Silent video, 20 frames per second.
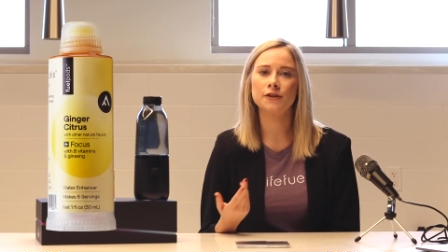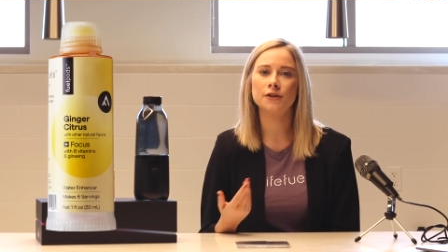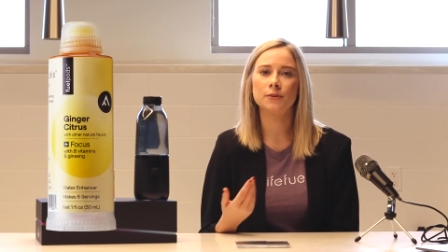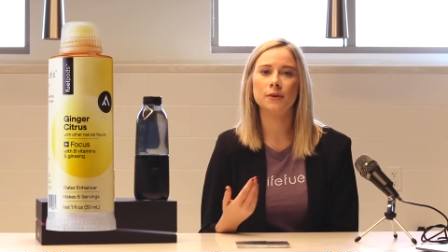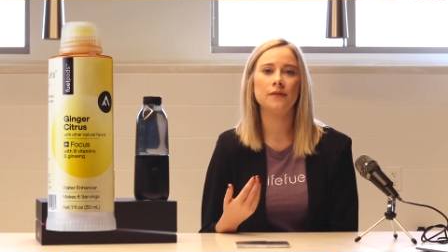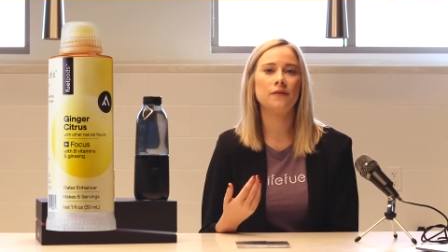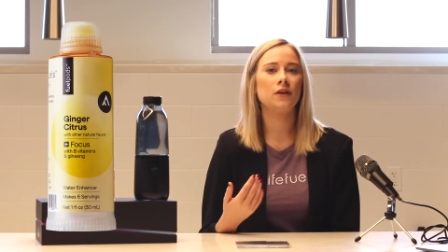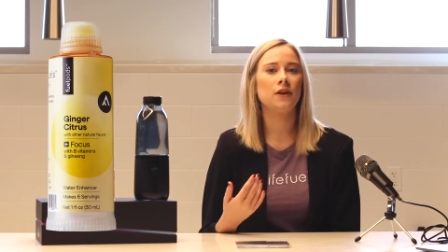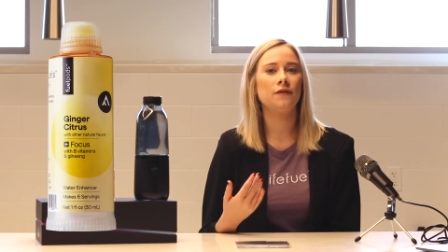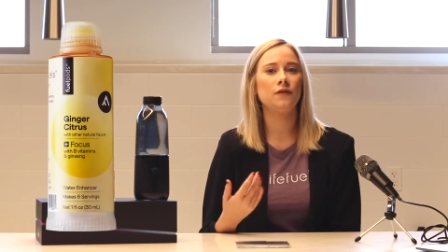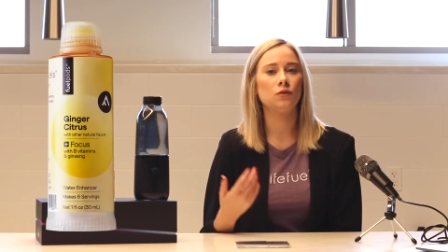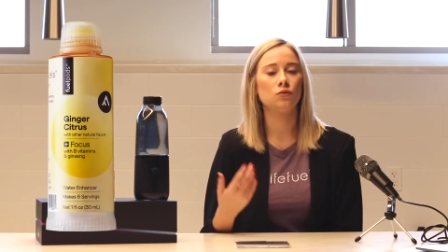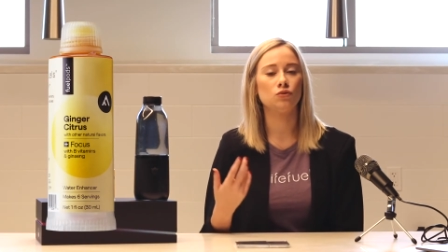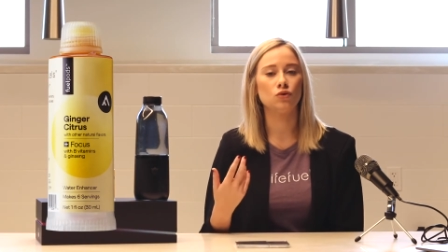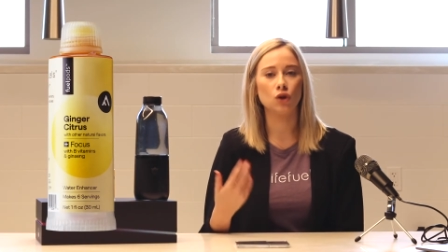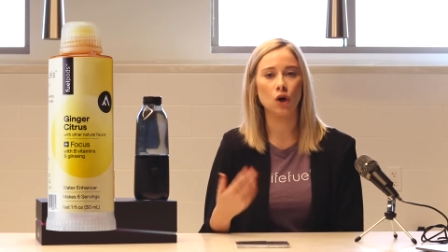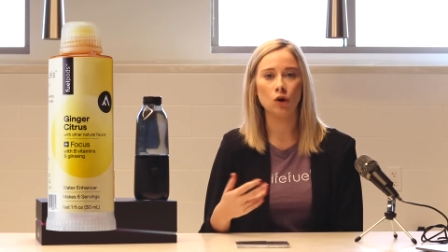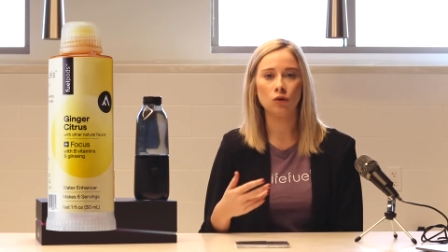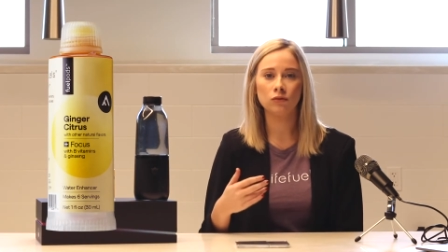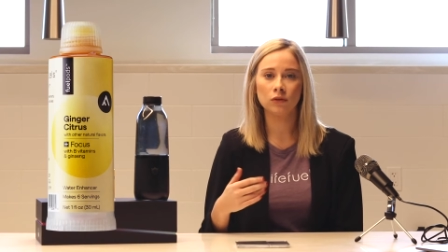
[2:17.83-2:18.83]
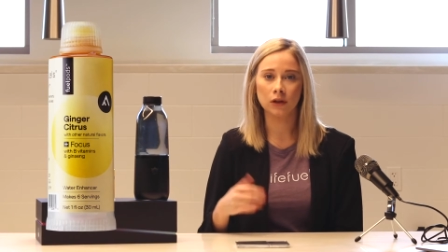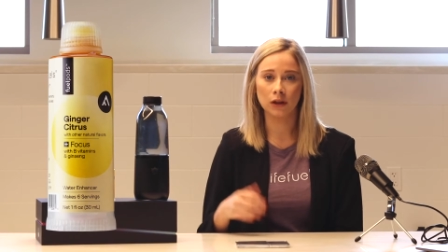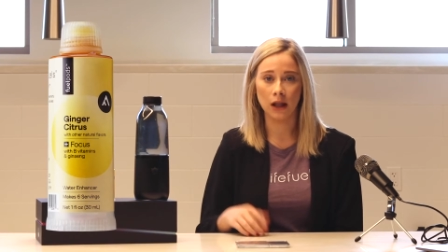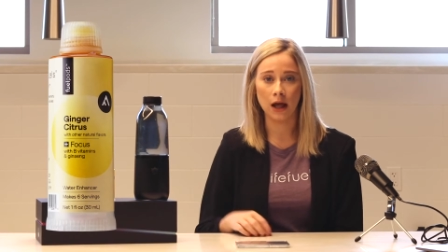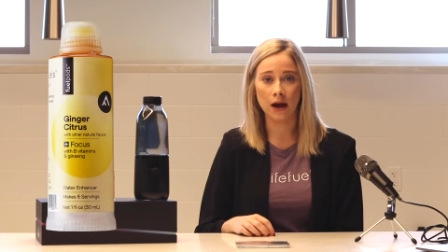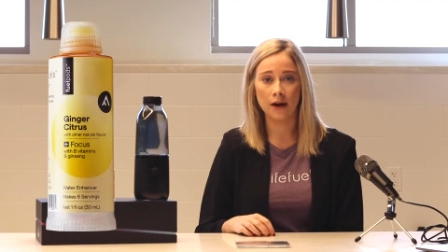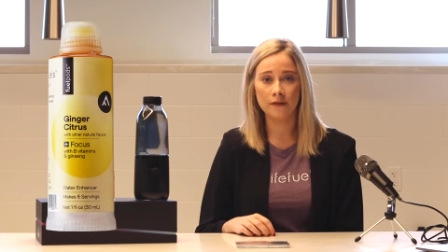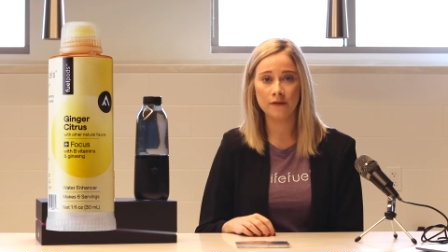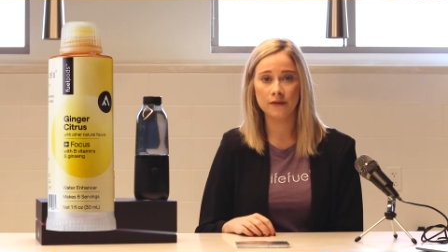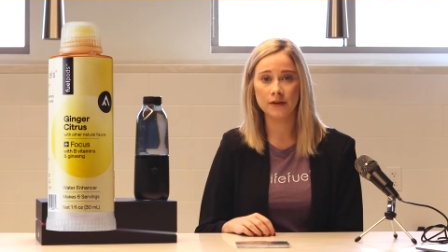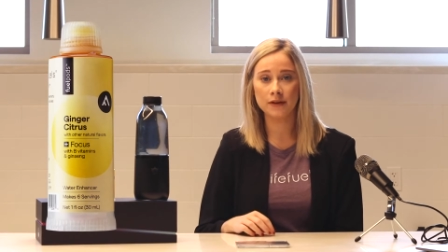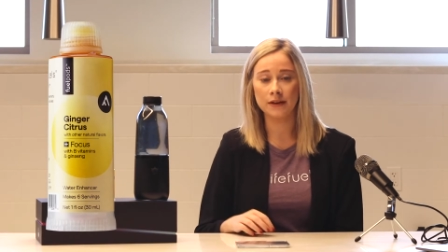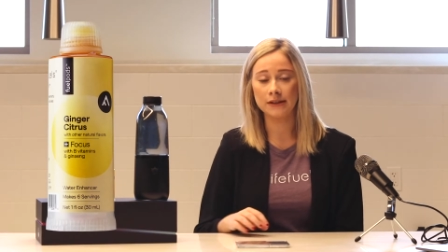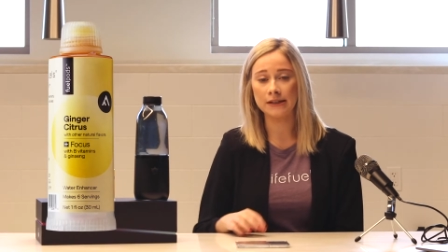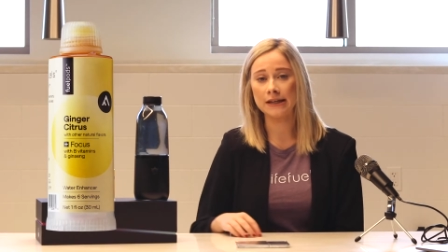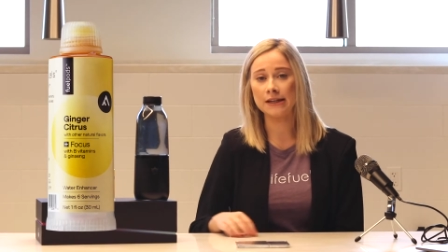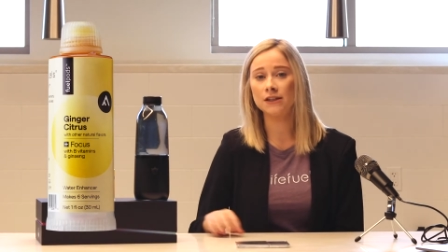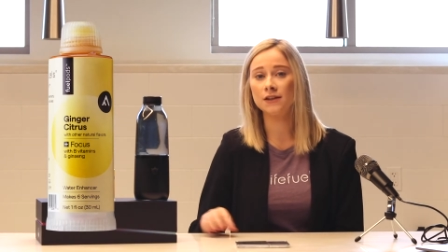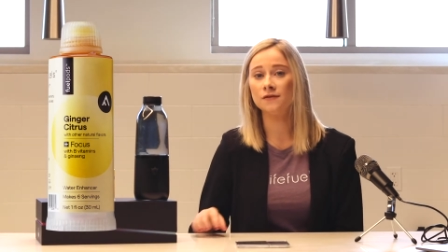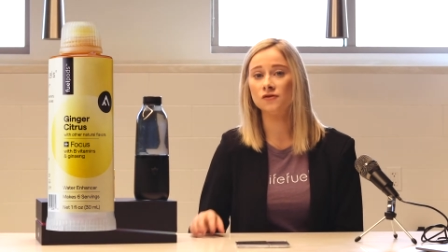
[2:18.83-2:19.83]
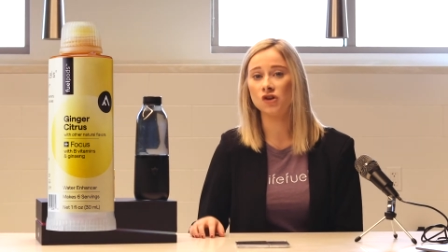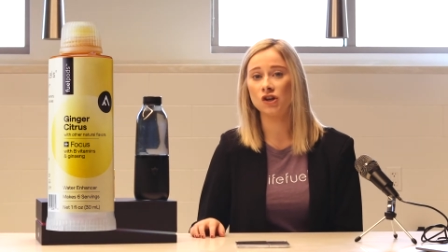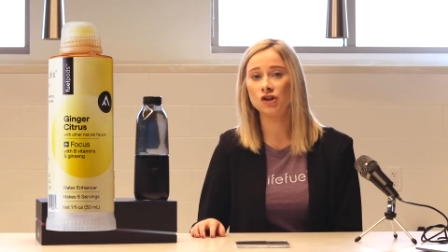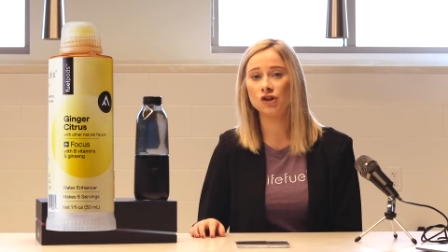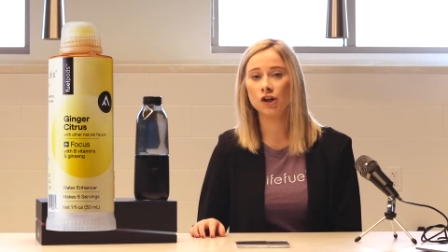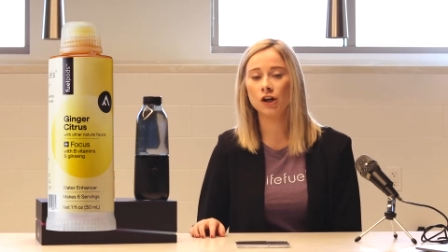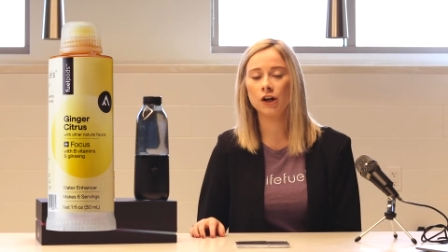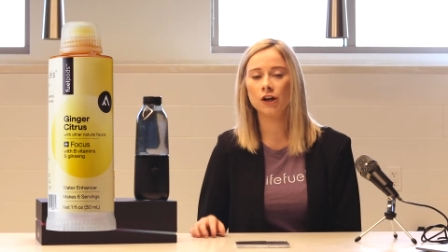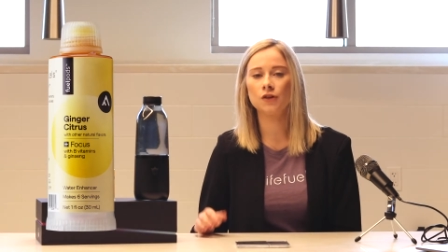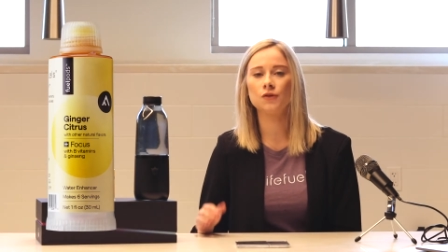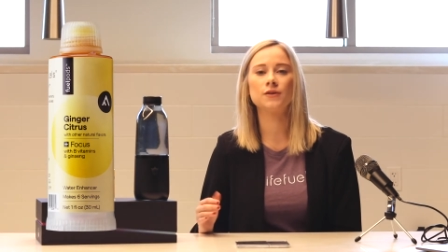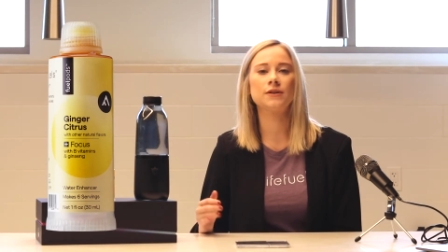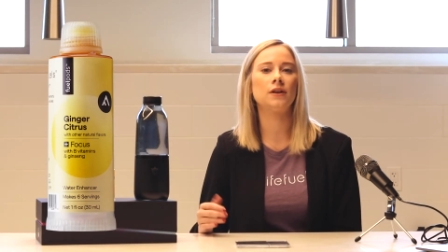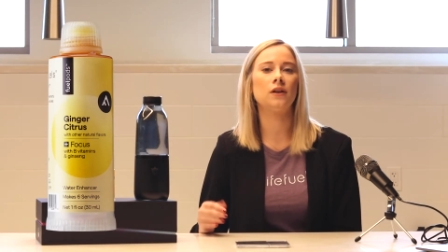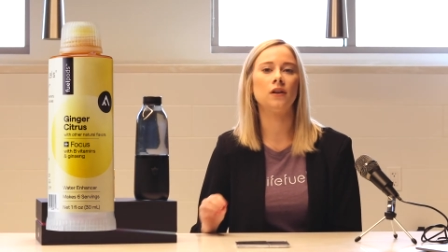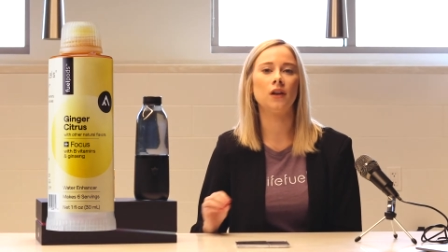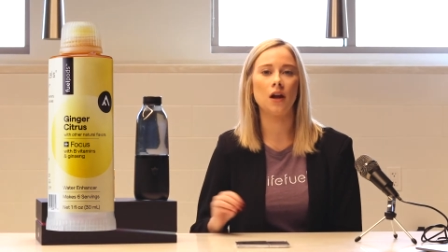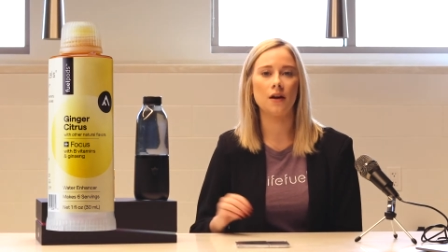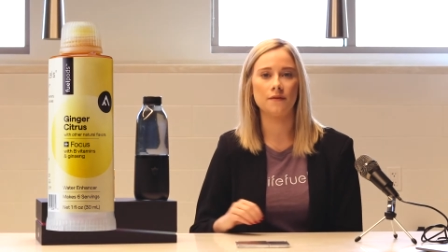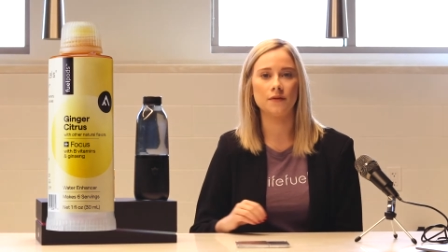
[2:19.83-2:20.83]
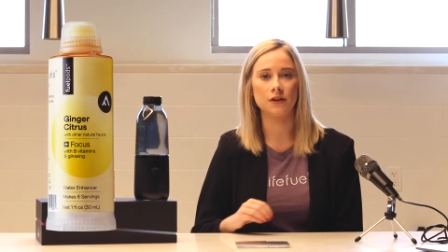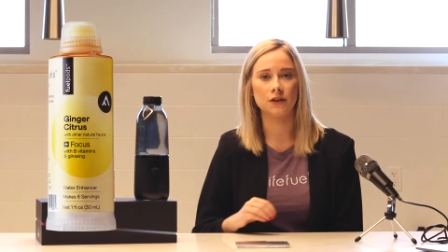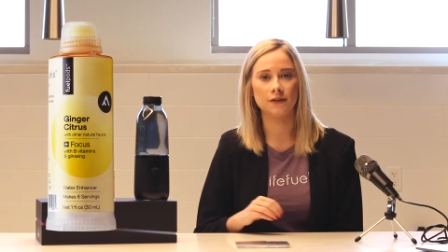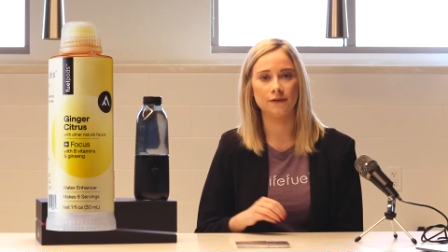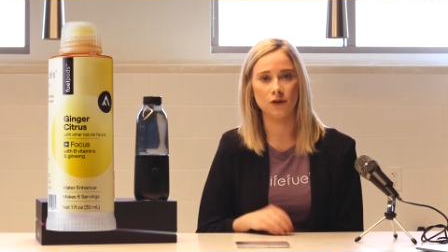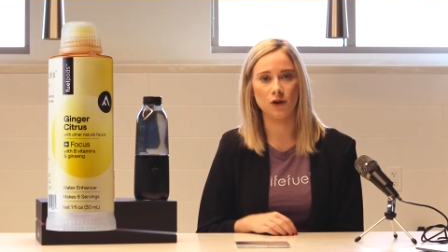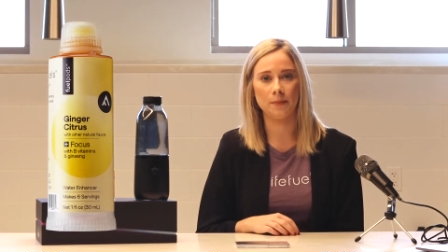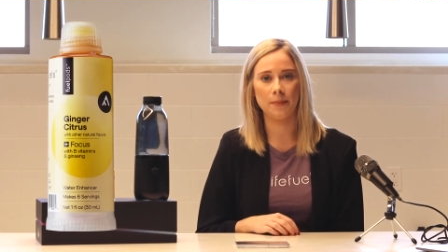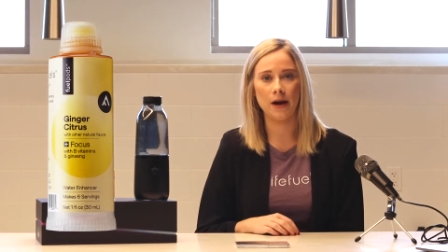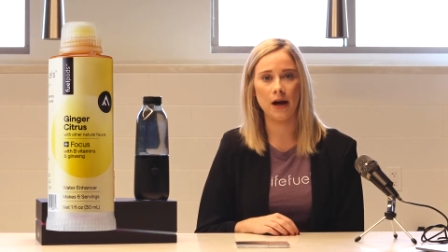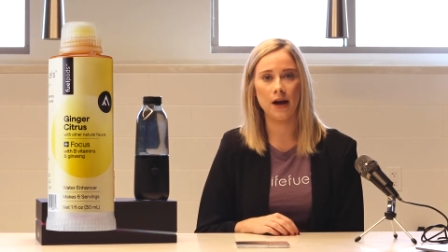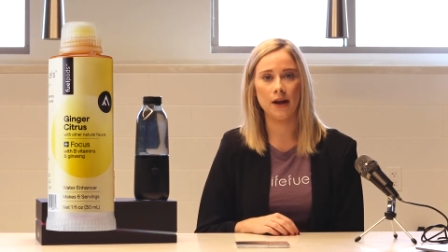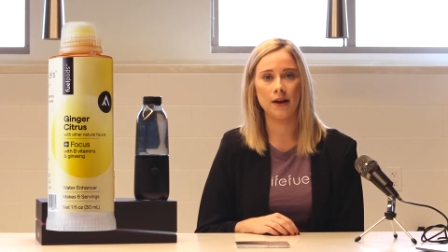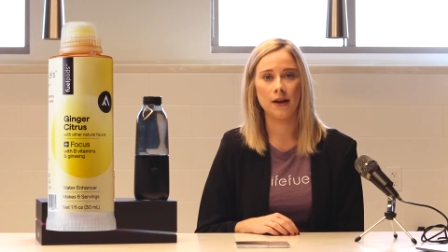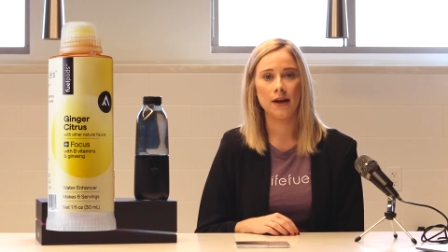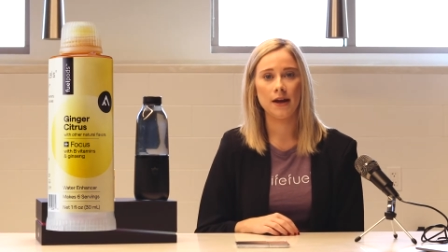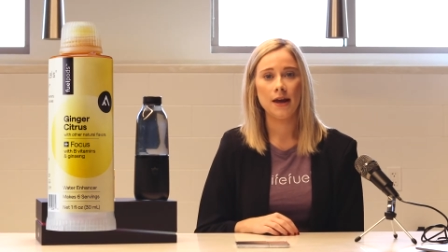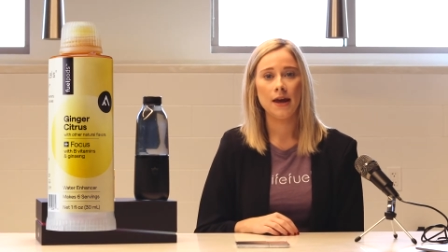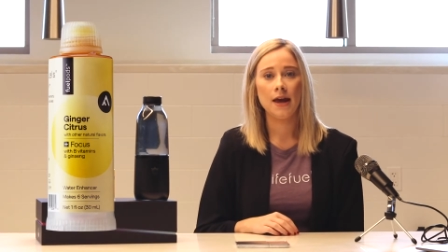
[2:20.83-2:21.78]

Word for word: so even if you don't love the taste of ginger, you'll still love this fuel pod.